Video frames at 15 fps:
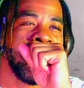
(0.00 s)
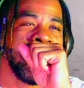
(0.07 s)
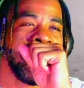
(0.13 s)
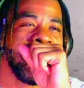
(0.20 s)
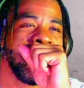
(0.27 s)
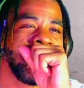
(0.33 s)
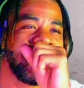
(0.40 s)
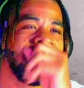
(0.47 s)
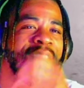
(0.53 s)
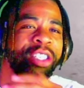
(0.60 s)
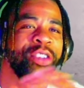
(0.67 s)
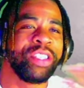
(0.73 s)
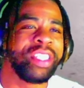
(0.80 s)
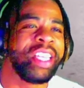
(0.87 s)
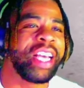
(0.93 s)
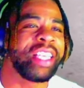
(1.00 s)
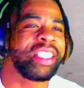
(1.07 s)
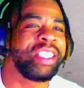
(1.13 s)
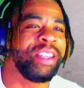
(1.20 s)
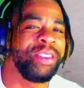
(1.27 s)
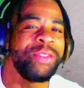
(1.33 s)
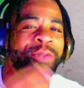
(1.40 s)
and then you're
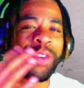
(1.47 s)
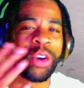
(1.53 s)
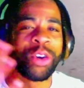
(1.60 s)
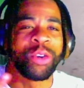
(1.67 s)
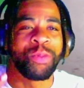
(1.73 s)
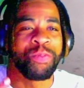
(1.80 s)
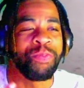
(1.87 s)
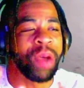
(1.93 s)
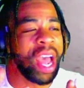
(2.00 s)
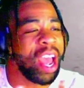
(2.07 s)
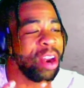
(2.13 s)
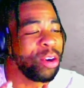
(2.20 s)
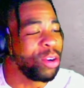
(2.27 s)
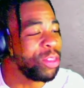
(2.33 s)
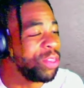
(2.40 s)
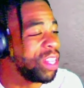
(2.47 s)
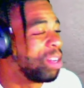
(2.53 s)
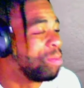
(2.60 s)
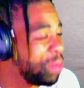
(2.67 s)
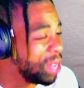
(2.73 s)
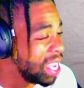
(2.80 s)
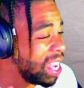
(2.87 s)
destined for better
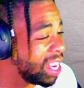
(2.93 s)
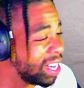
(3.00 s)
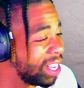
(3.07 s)
than being a